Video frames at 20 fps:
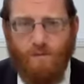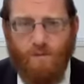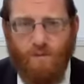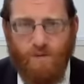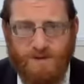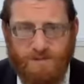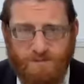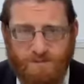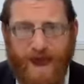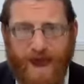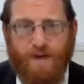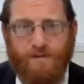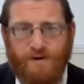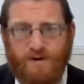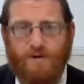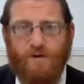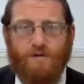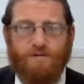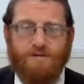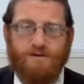was
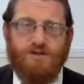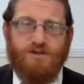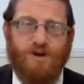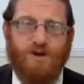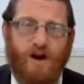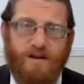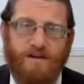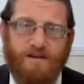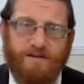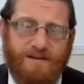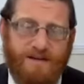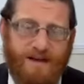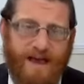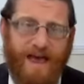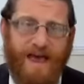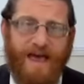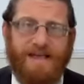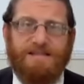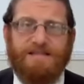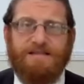marrying off a child and
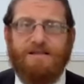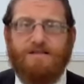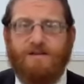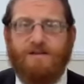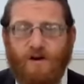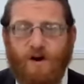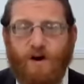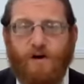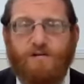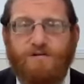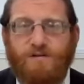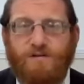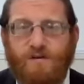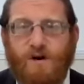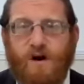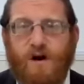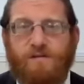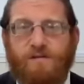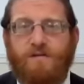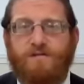asked that the Kovna
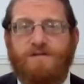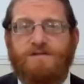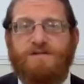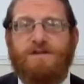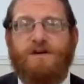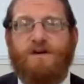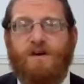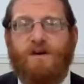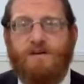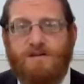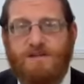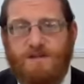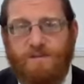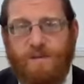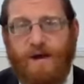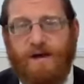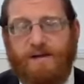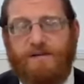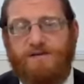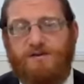Rav, Rabbi Yitzchak Elchanan
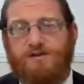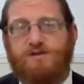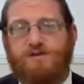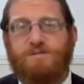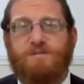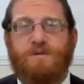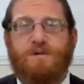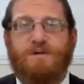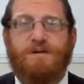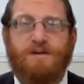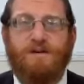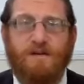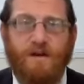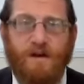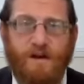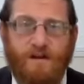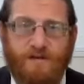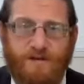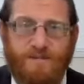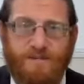Spector, should be
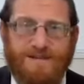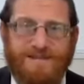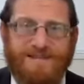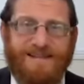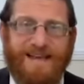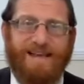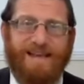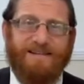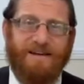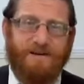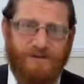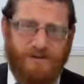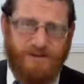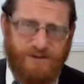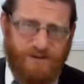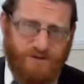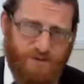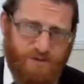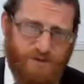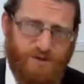the Mesader
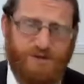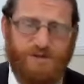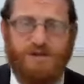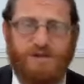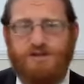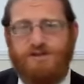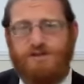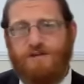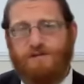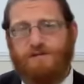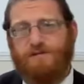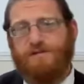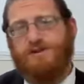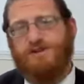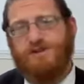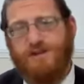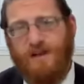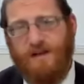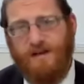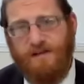Kiddushin. He should
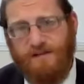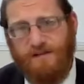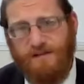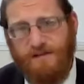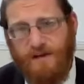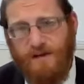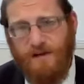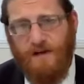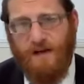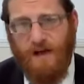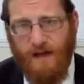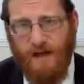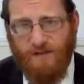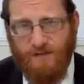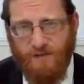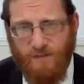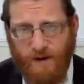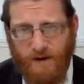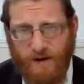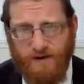officiate at
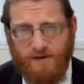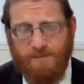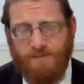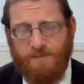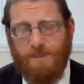the wedding.